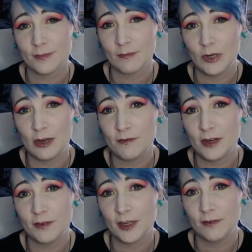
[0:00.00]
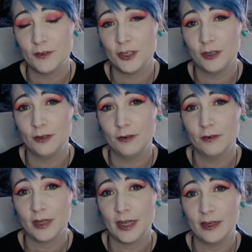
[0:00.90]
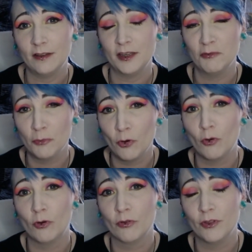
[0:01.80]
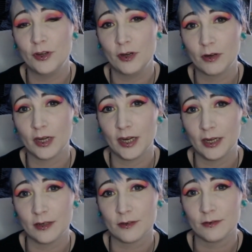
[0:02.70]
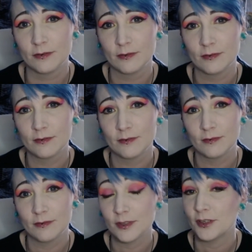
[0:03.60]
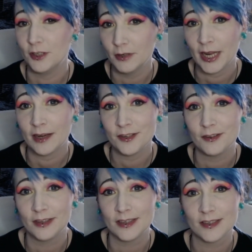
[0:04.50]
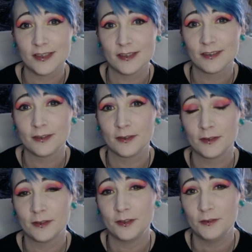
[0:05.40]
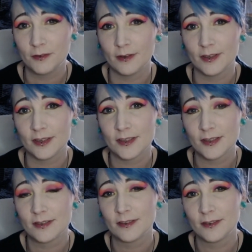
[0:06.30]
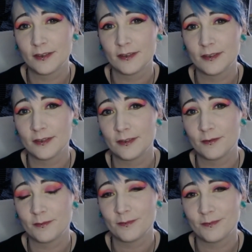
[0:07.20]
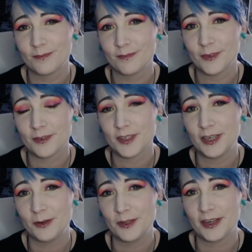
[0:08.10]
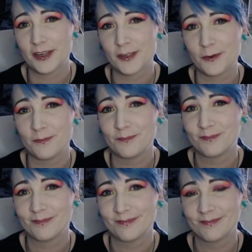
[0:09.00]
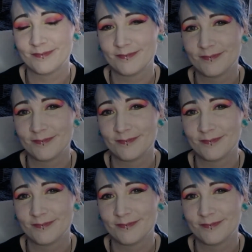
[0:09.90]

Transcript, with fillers: Life never gives you anything more than you can handle. So you can do this. You've got this. I'll see you in the next one.